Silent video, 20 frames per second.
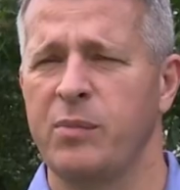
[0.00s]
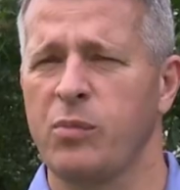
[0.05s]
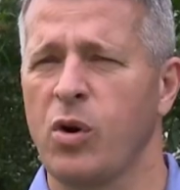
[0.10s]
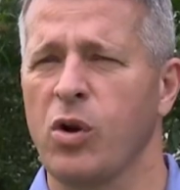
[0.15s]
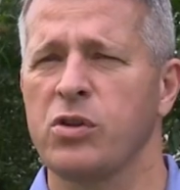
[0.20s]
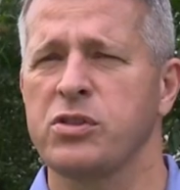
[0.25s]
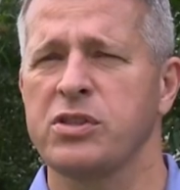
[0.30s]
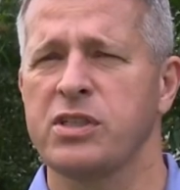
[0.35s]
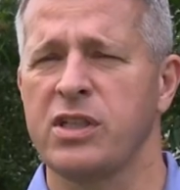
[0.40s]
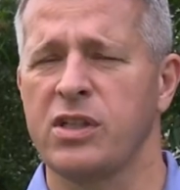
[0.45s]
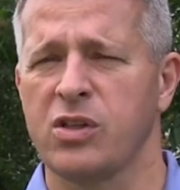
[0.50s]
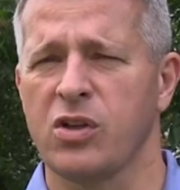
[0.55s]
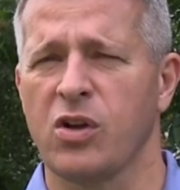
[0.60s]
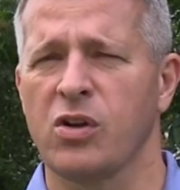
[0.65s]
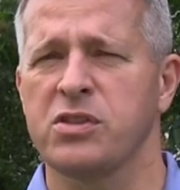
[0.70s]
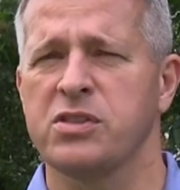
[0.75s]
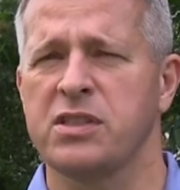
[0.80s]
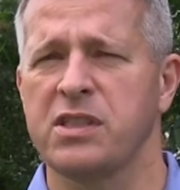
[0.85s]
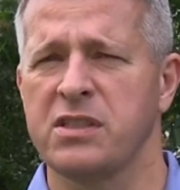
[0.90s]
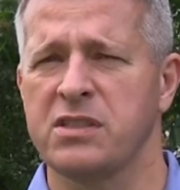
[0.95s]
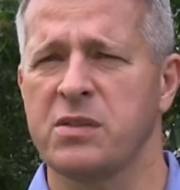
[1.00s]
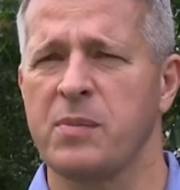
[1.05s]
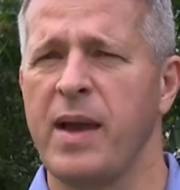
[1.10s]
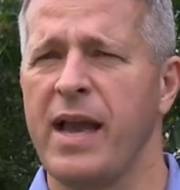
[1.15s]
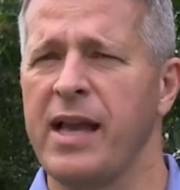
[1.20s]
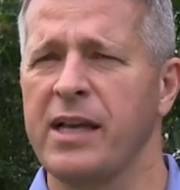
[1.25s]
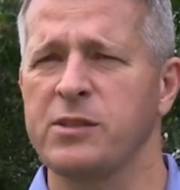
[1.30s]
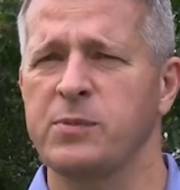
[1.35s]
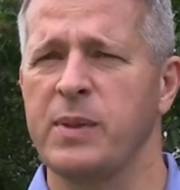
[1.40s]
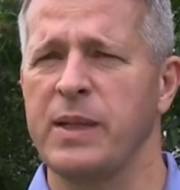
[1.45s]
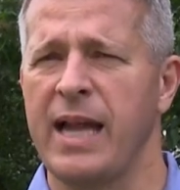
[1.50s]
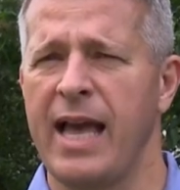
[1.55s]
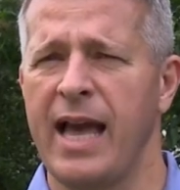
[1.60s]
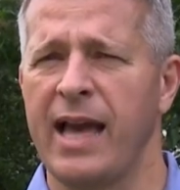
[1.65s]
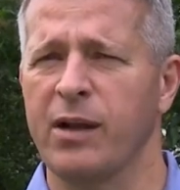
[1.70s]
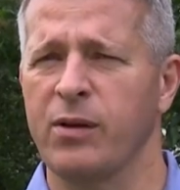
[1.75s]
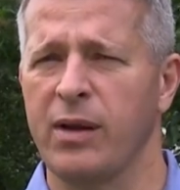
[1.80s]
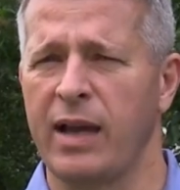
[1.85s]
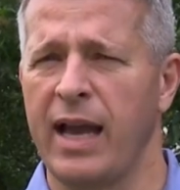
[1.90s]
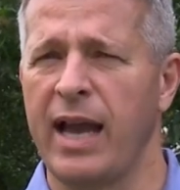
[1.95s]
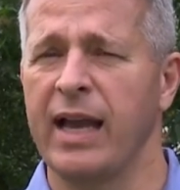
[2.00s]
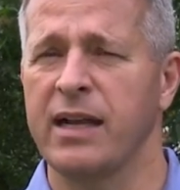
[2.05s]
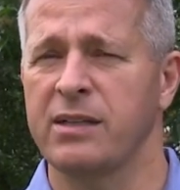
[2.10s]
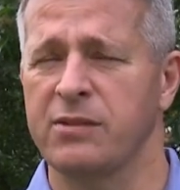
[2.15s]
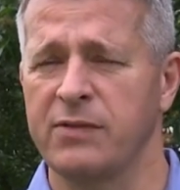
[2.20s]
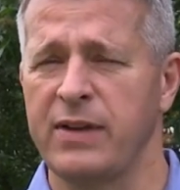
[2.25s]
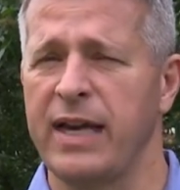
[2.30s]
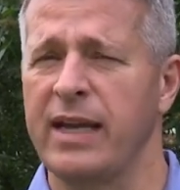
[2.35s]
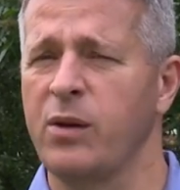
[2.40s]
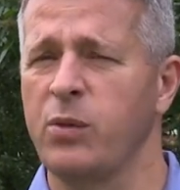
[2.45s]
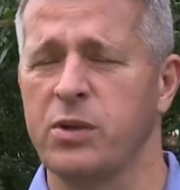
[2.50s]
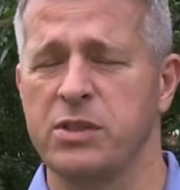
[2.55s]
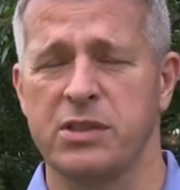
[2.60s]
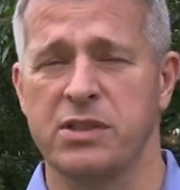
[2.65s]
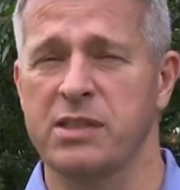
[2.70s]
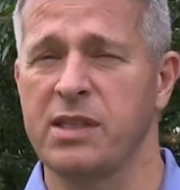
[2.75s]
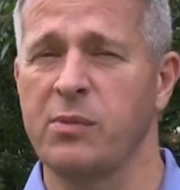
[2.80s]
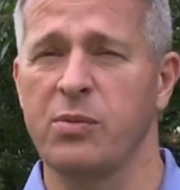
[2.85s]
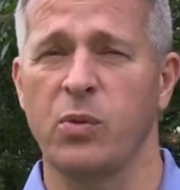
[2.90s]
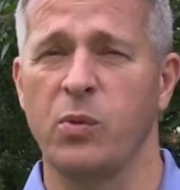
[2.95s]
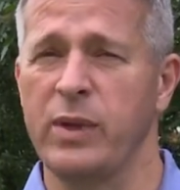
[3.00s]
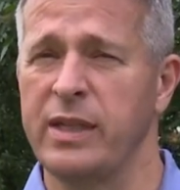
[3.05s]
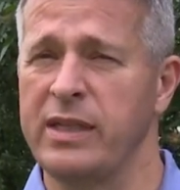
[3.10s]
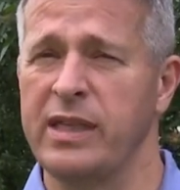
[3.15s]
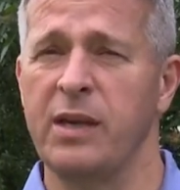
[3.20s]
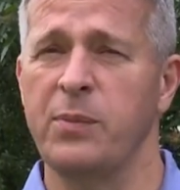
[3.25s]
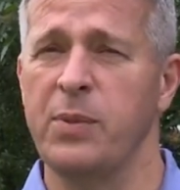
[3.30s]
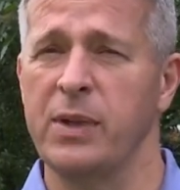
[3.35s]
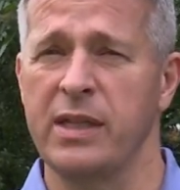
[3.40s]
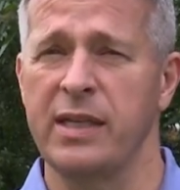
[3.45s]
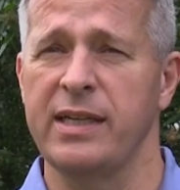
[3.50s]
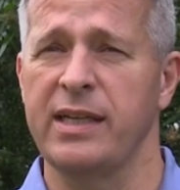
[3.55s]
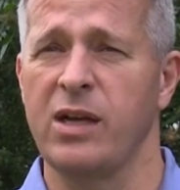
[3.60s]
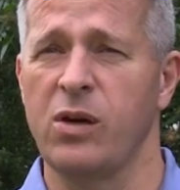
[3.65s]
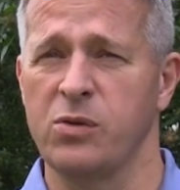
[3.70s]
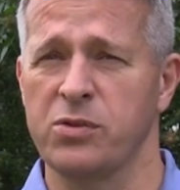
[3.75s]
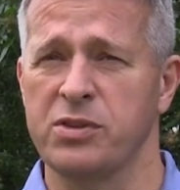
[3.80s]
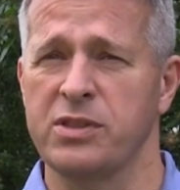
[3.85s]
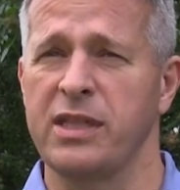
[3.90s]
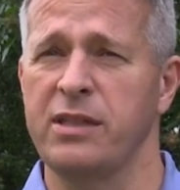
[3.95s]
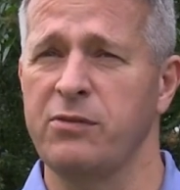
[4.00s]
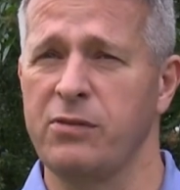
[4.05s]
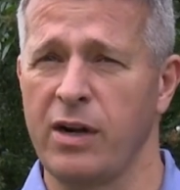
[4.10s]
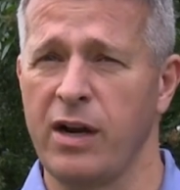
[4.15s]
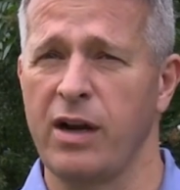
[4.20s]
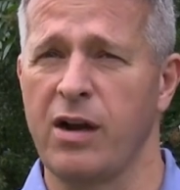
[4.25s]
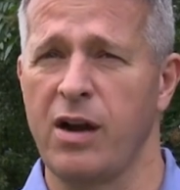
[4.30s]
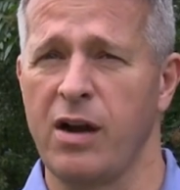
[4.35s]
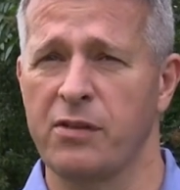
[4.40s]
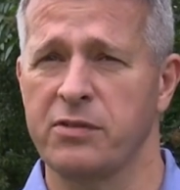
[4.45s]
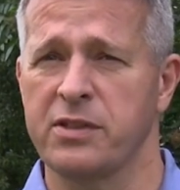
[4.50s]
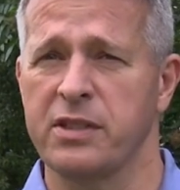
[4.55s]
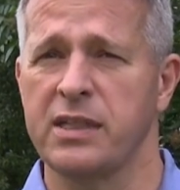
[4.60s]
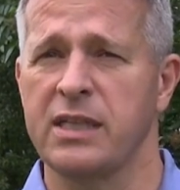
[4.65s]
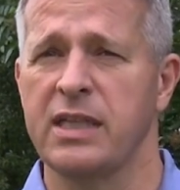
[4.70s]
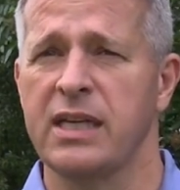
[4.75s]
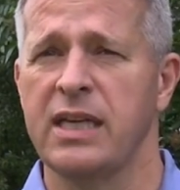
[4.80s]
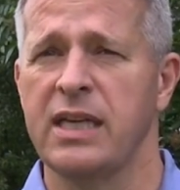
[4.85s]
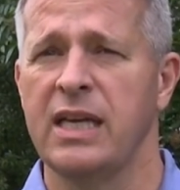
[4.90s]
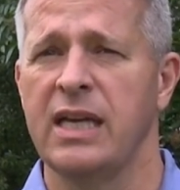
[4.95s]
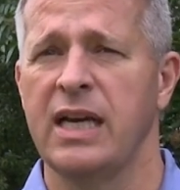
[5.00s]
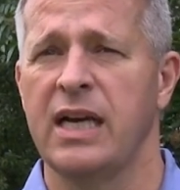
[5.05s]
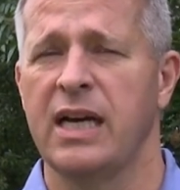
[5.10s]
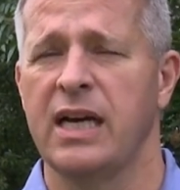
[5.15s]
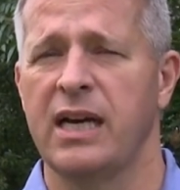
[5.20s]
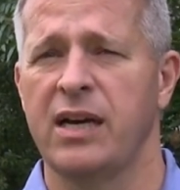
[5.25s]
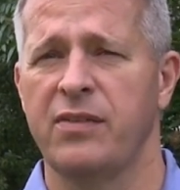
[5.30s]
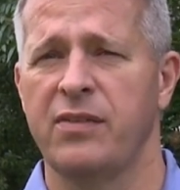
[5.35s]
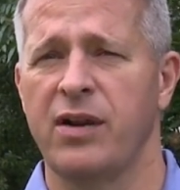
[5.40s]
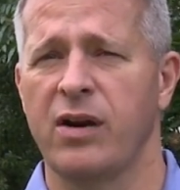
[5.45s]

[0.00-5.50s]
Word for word: emergency alert system has been activated, which is something we typically don't see very often.